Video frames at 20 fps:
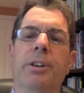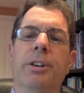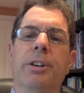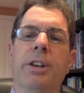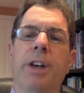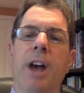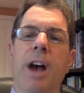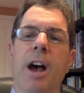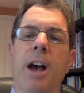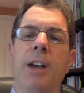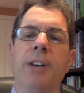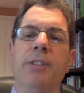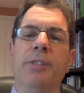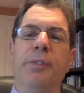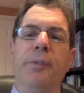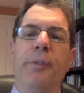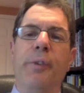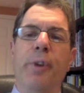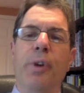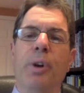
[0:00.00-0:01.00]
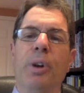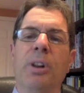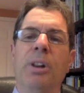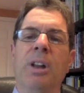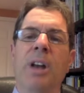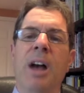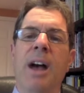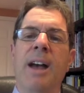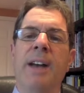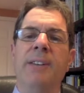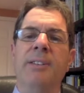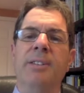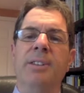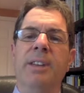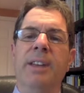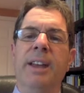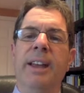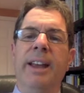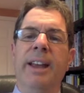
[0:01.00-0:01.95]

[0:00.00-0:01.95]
does fertilizer